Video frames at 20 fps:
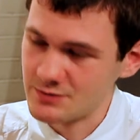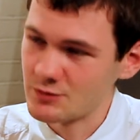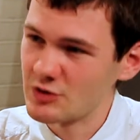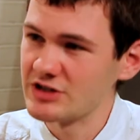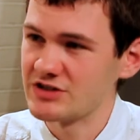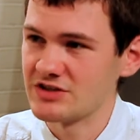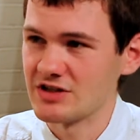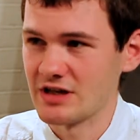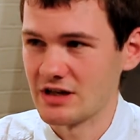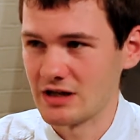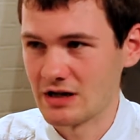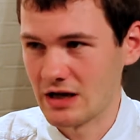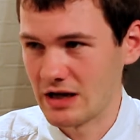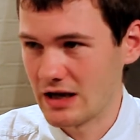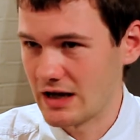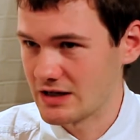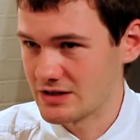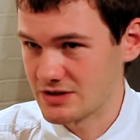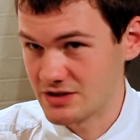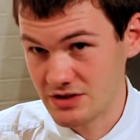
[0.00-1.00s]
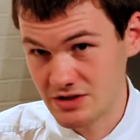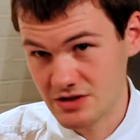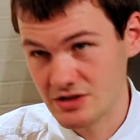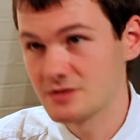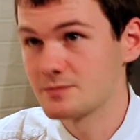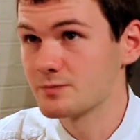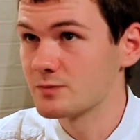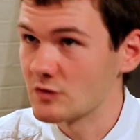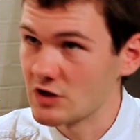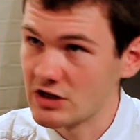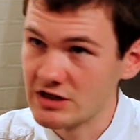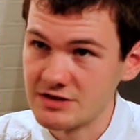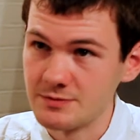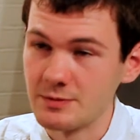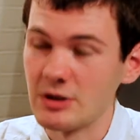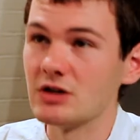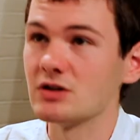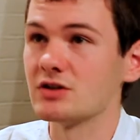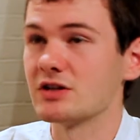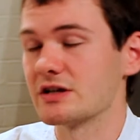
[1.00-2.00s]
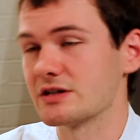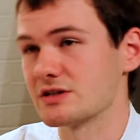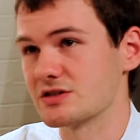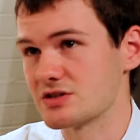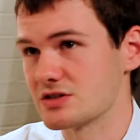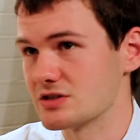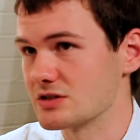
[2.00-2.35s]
pretty and it has nice buildings.